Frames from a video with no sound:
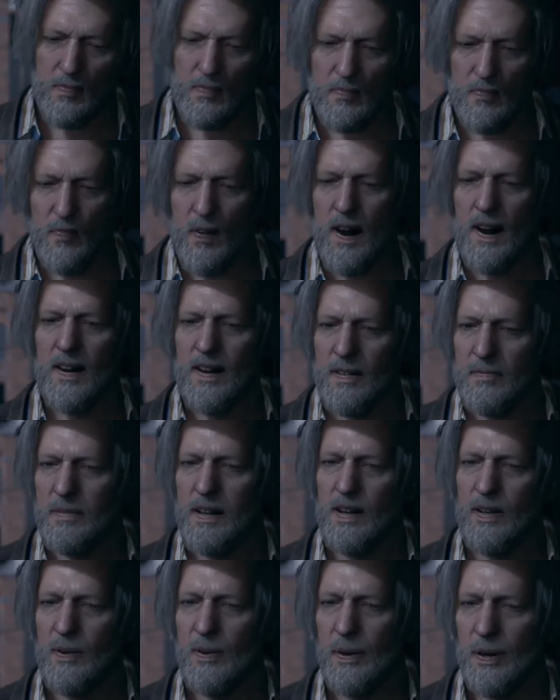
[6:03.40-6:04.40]
Why do they
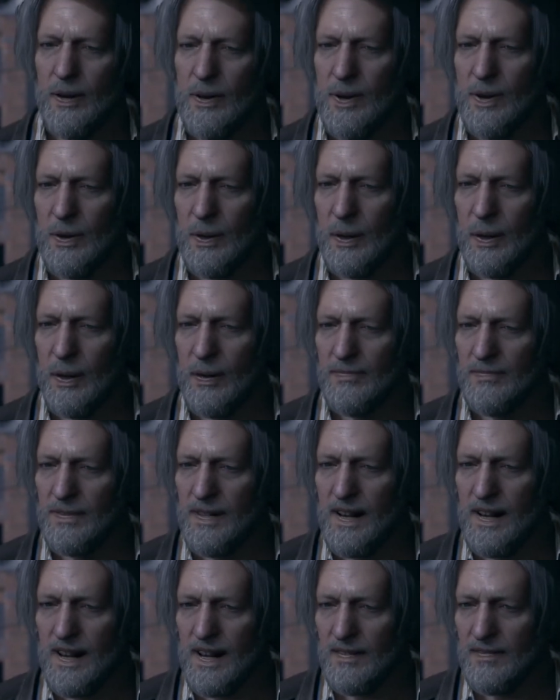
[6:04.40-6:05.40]
make you look so goofy
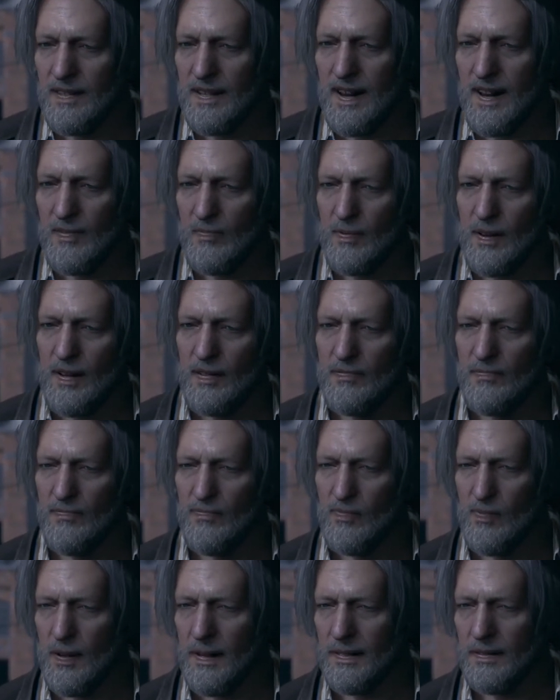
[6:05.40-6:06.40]
and give you that weird
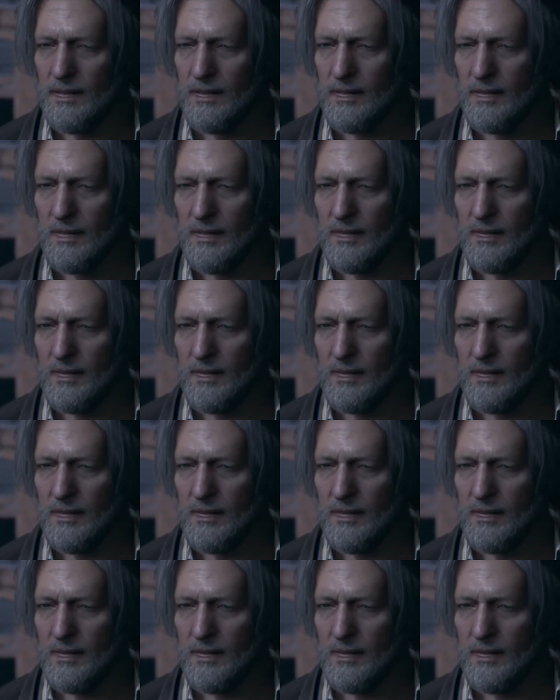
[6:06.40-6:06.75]
voice?